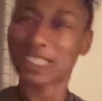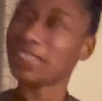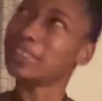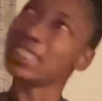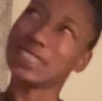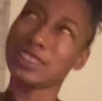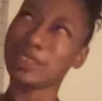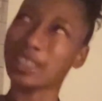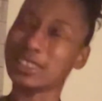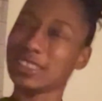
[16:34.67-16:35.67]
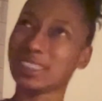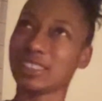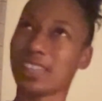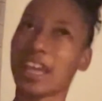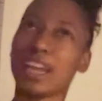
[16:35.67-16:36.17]
I think it's like a
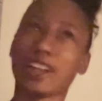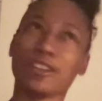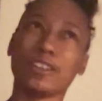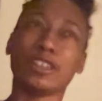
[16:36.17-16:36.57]
2016 Acura.